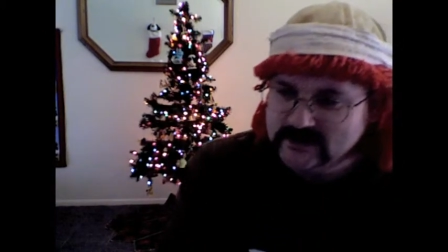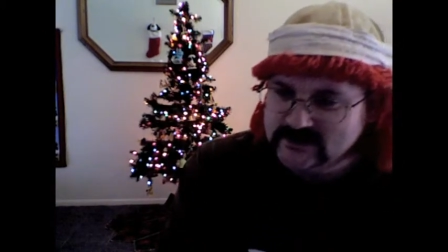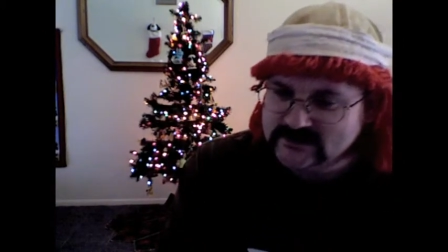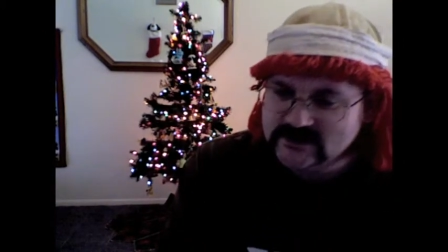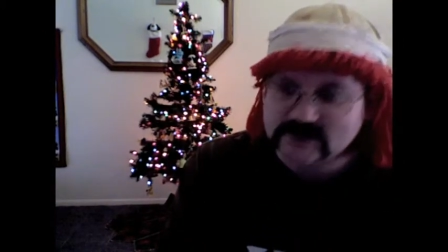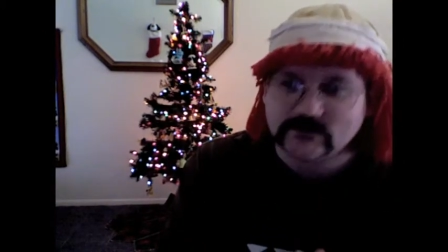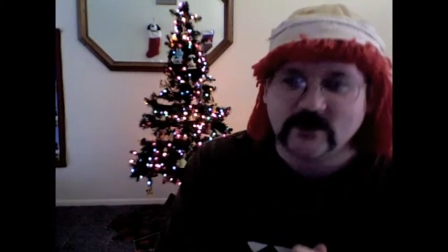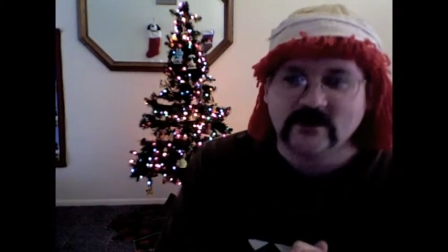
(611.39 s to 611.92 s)

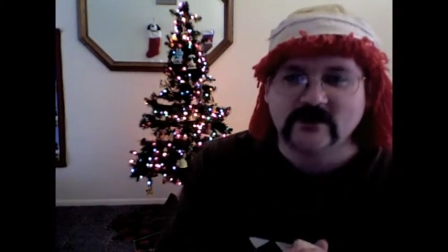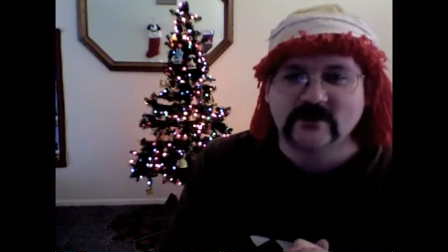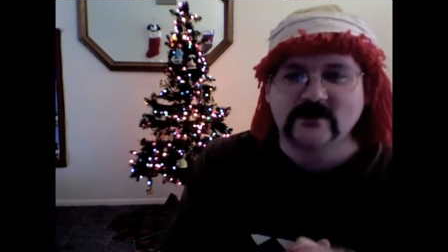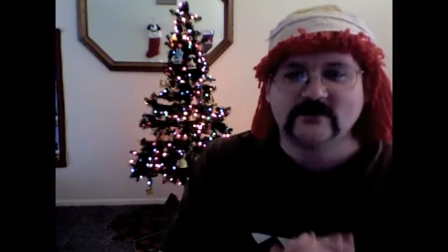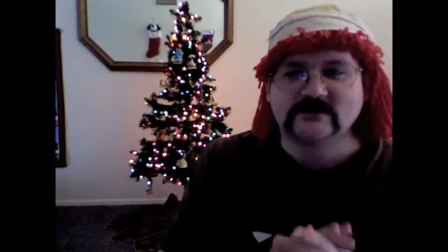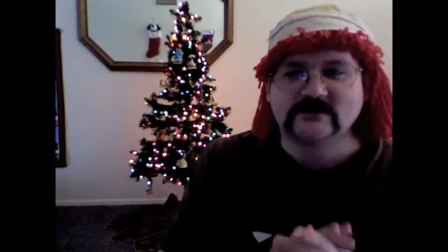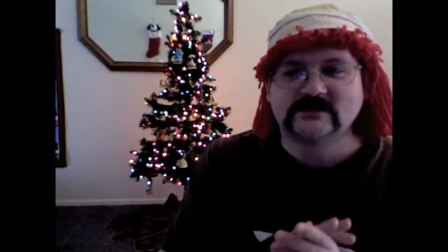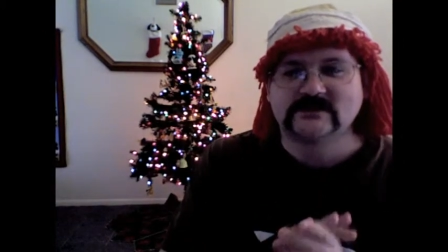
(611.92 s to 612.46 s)
She's one of
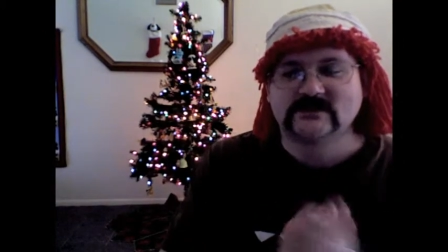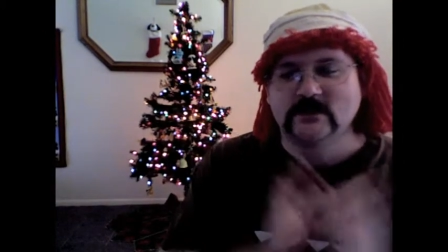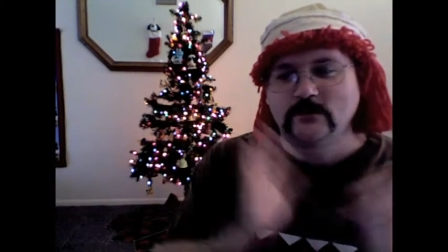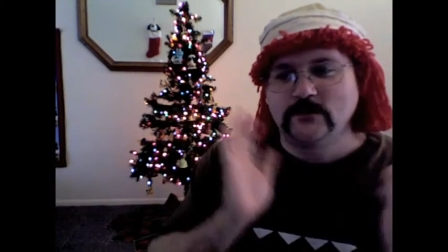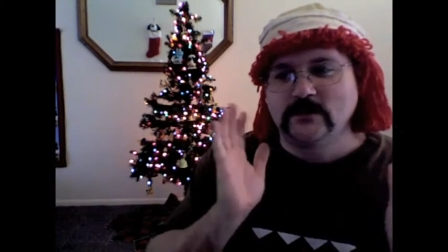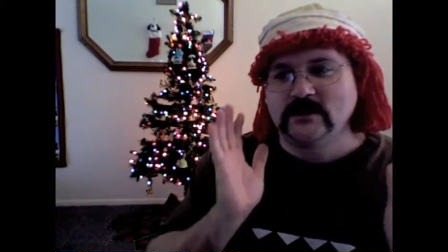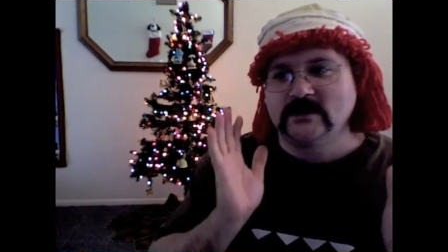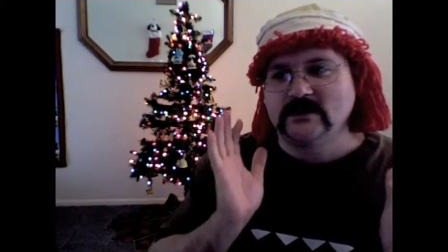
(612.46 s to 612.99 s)
those
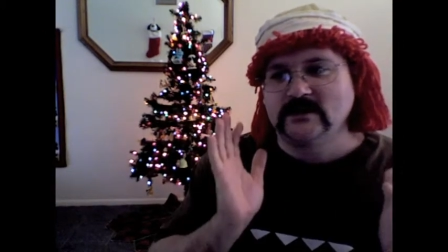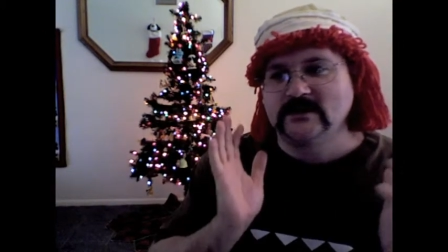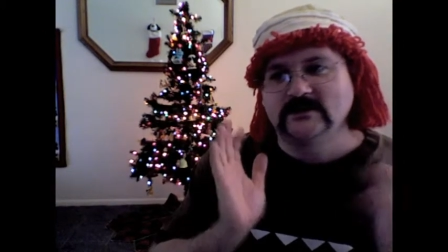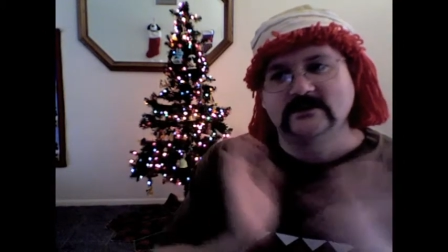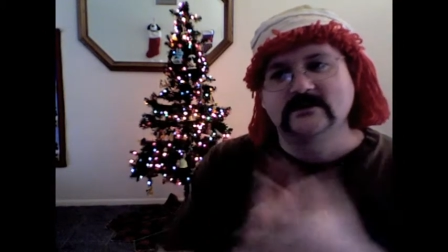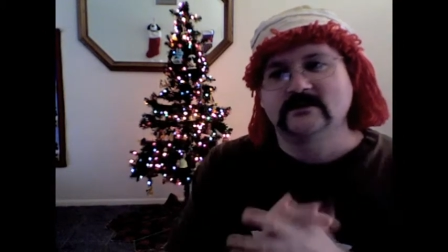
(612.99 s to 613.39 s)
stupid